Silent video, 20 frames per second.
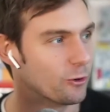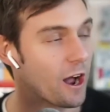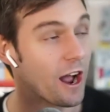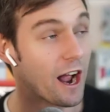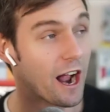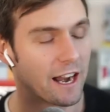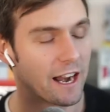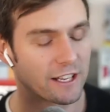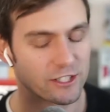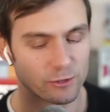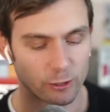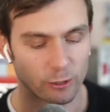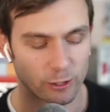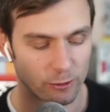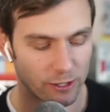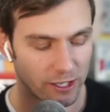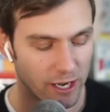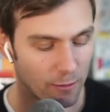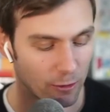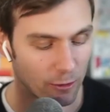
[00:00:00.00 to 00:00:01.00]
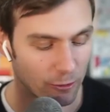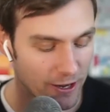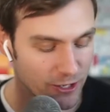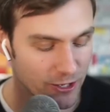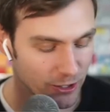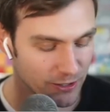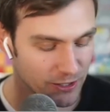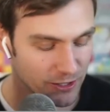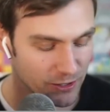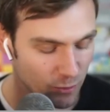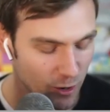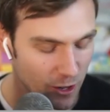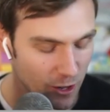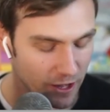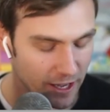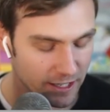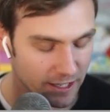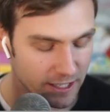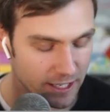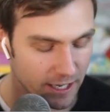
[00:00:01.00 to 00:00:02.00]
I actually work with a couple of restaurants as well,
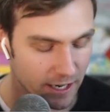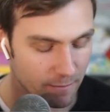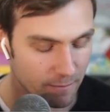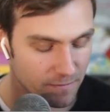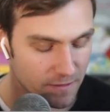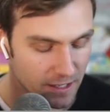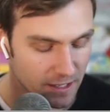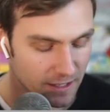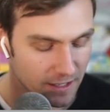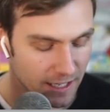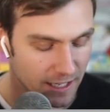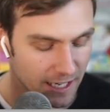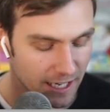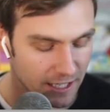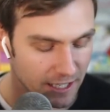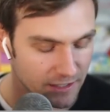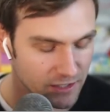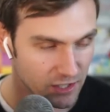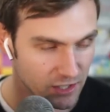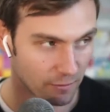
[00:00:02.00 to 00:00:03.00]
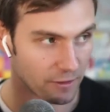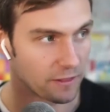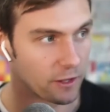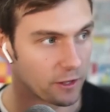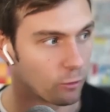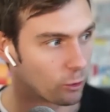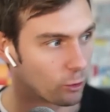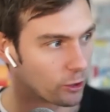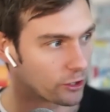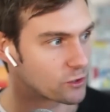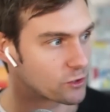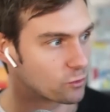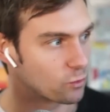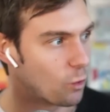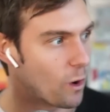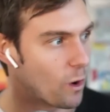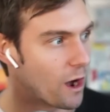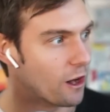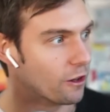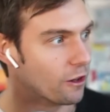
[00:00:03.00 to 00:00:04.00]
and um, uh, something that works
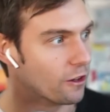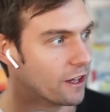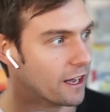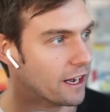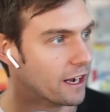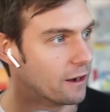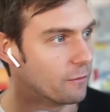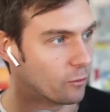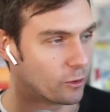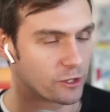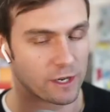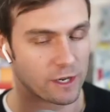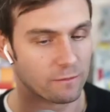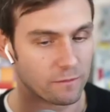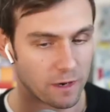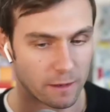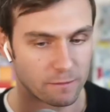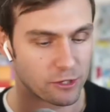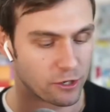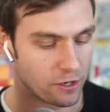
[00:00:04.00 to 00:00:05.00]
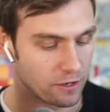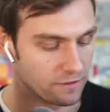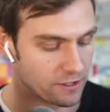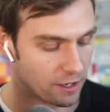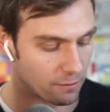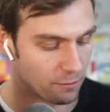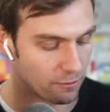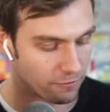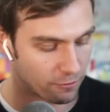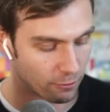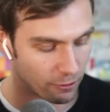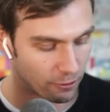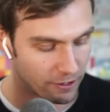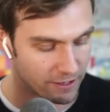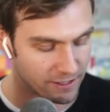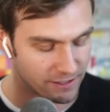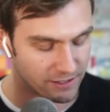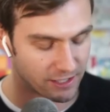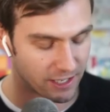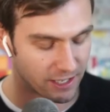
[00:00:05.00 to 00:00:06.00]
well, um, which I'm, I'm, sure you've done before,
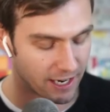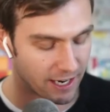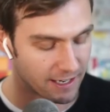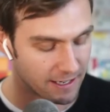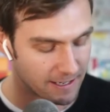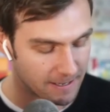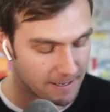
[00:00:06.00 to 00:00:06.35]
is uh,